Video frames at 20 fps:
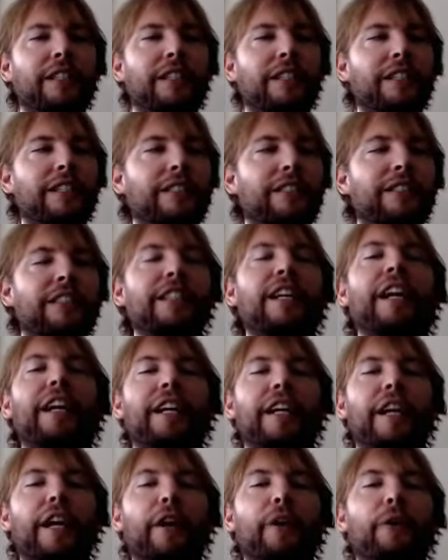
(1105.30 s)

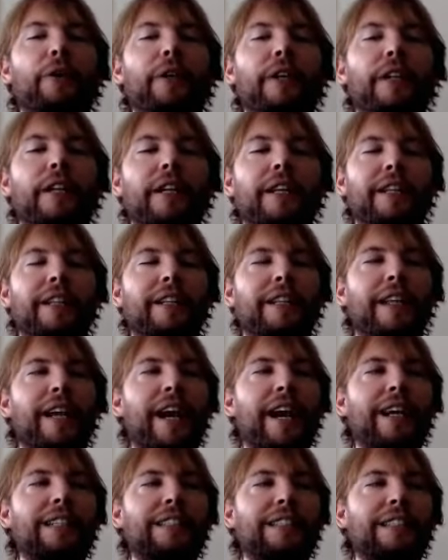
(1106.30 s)
scenario
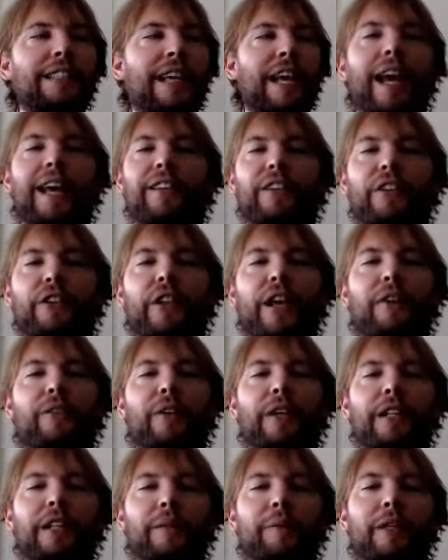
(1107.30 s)
that has not
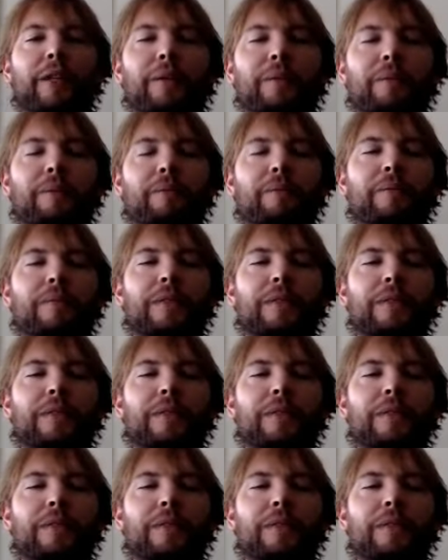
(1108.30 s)
really been